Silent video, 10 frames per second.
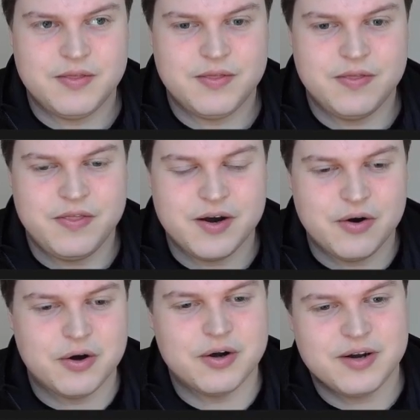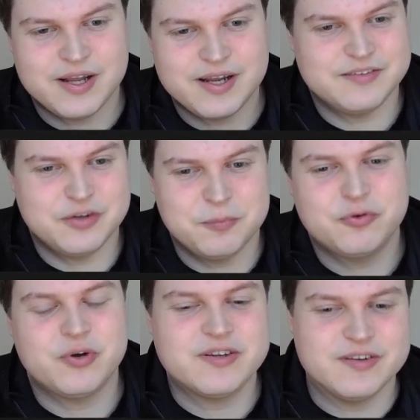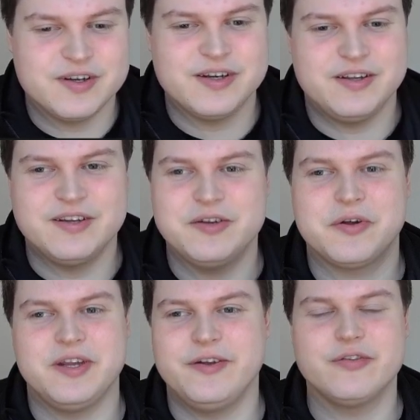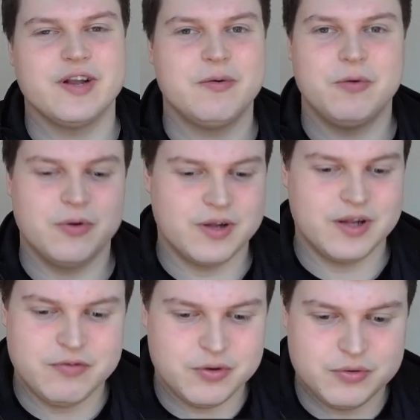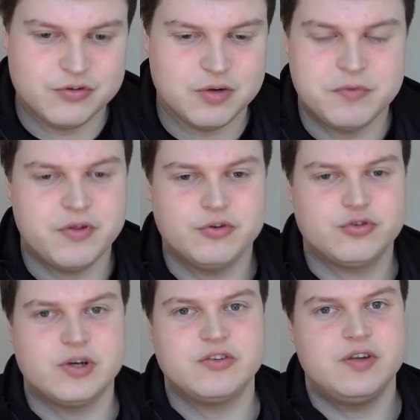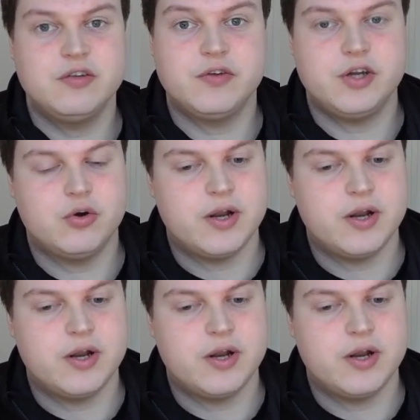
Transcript: there are like some tricks that you can use, and I will give you some of those tricks in this video.